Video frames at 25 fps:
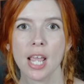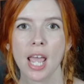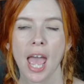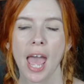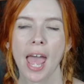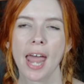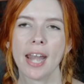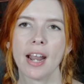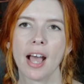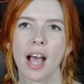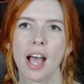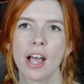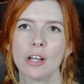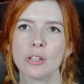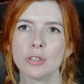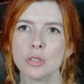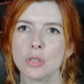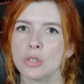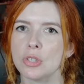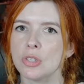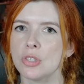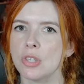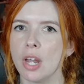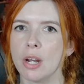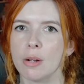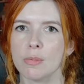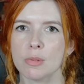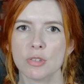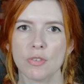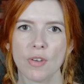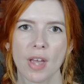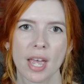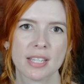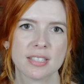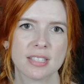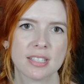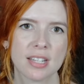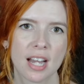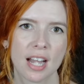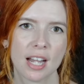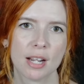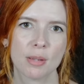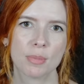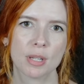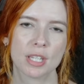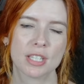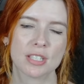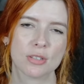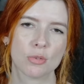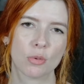And I also just thought it was fascinating
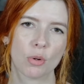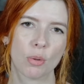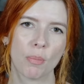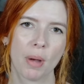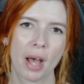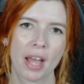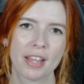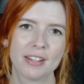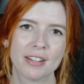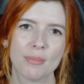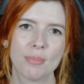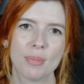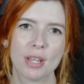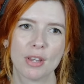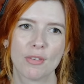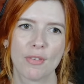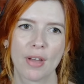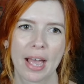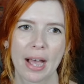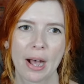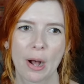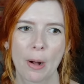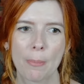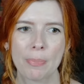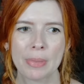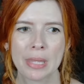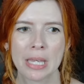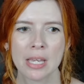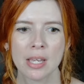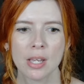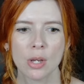because it reminded me of how